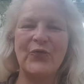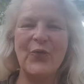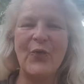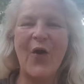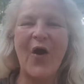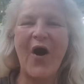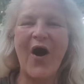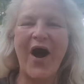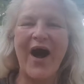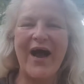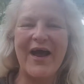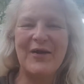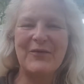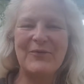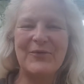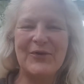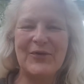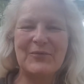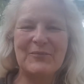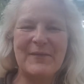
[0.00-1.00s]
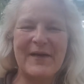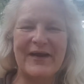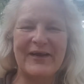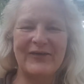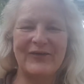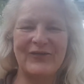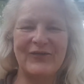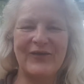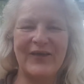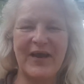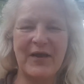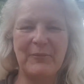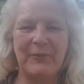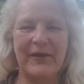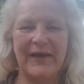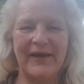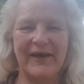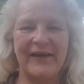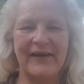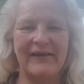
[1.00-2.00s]
So hi, welcome back to Camp
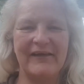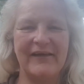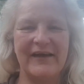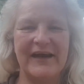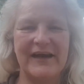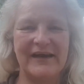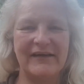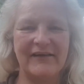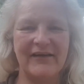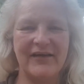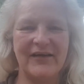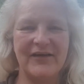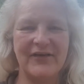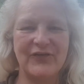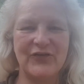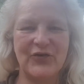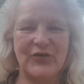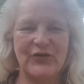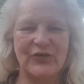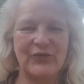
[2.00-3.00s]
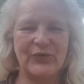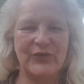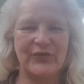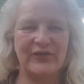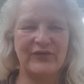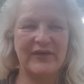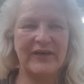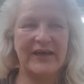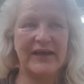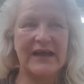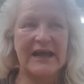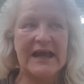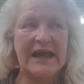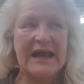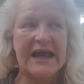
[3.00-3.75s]
Canine. Tony Twist here.